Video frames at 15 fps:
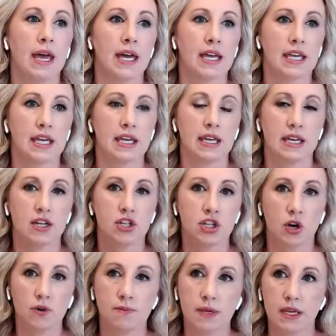He
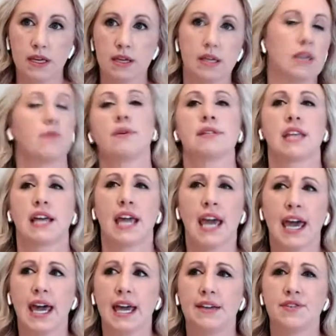showed me, he was like,
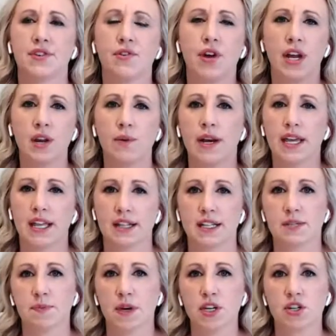hey, is there any way to get this
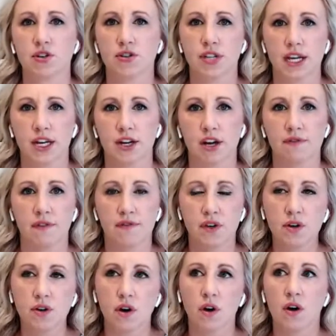picture taken off of
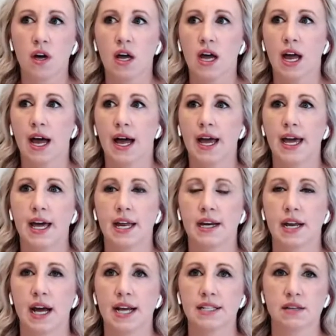Google? And
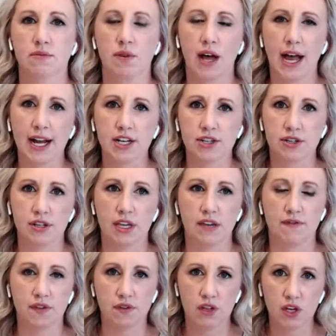I said, well, actually, if
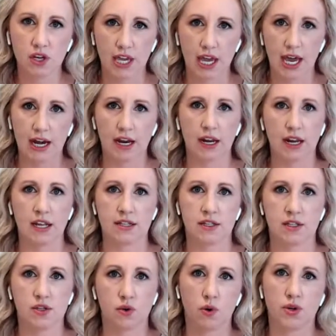you look at it,
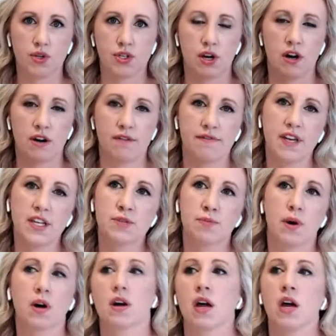it's sourced on
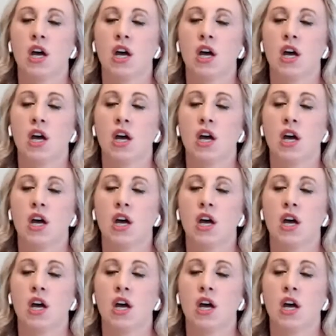Facebook,